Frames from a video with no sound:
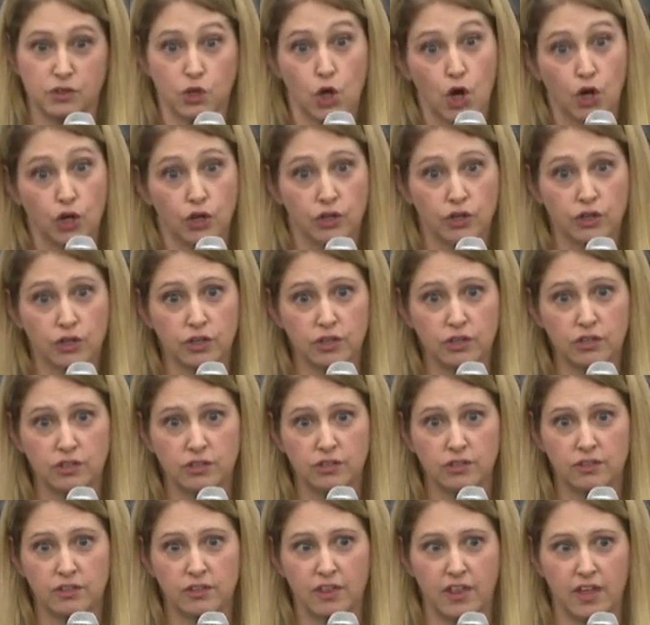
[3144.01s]
longer
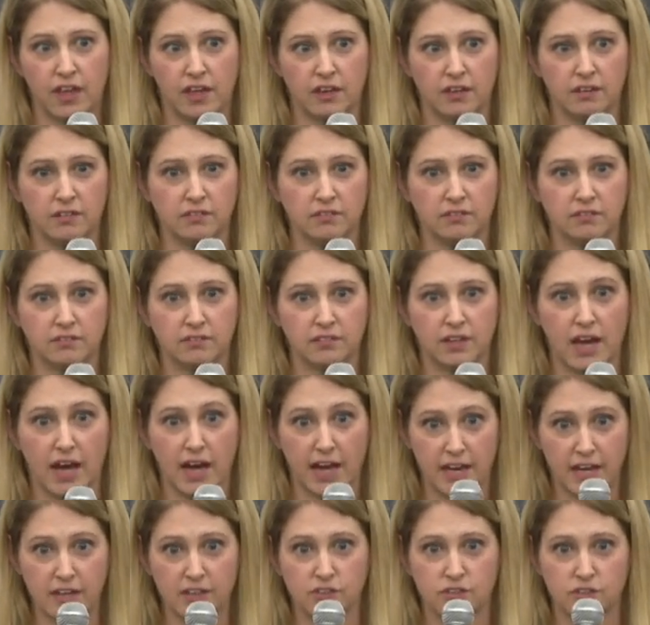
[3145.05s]
than
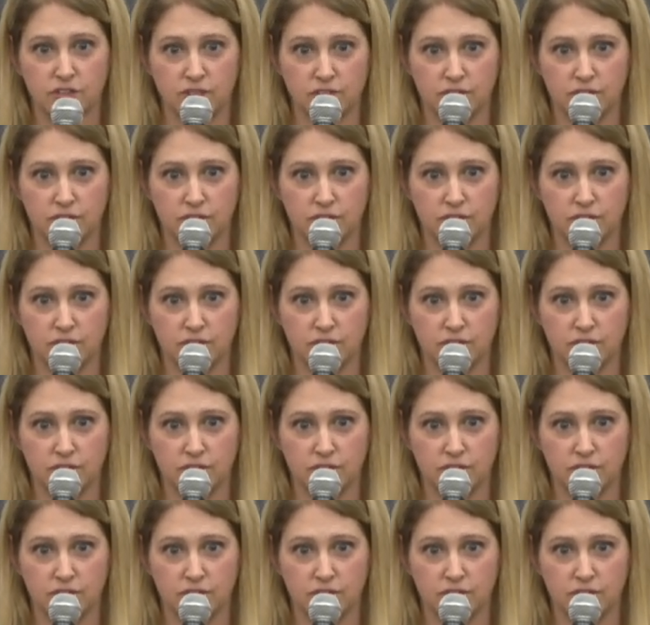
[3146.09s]
I had,